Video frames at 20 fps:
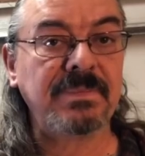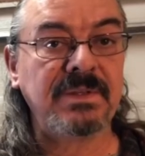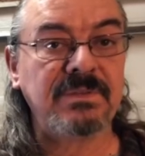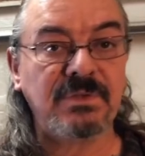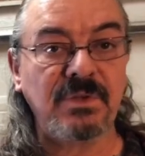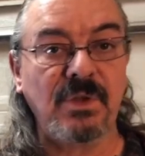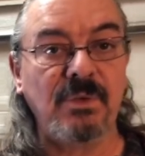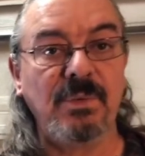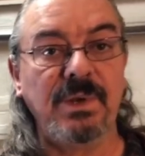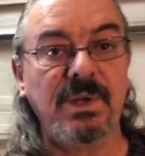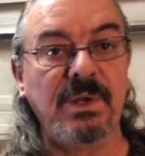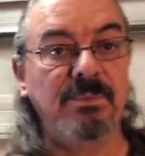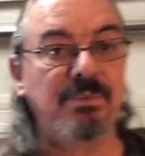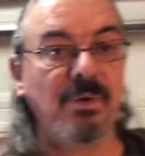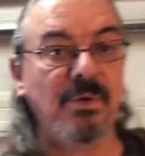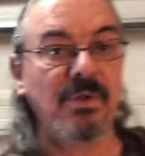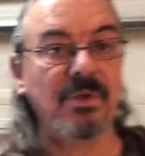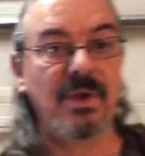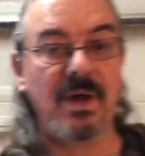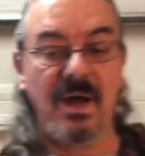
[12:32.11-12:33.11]
So that when you
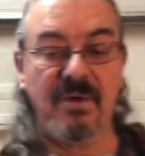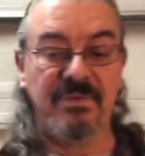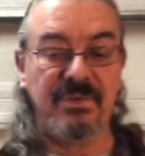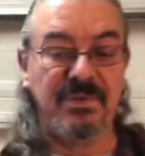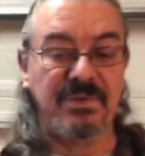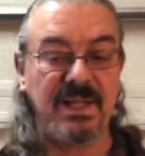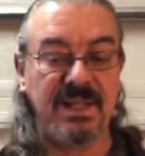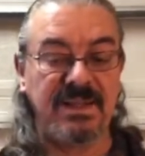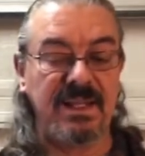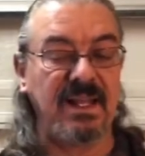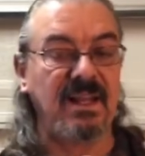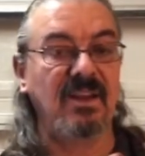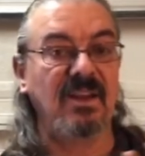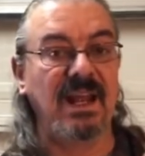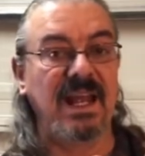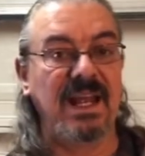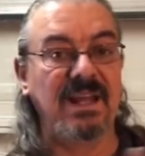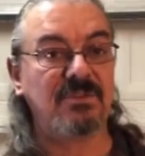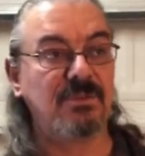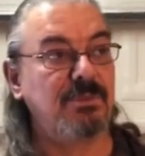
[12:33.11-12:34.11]
pull it off, there's not that
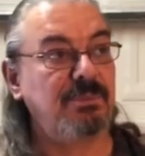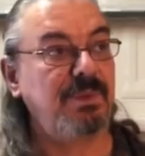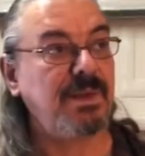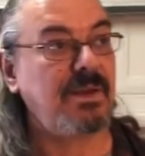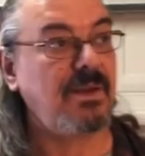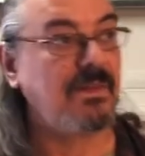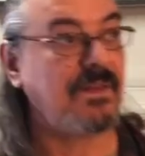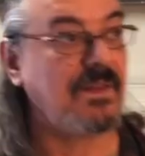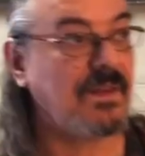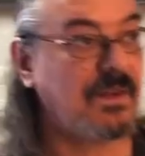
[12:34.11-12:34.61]
little extra bit on the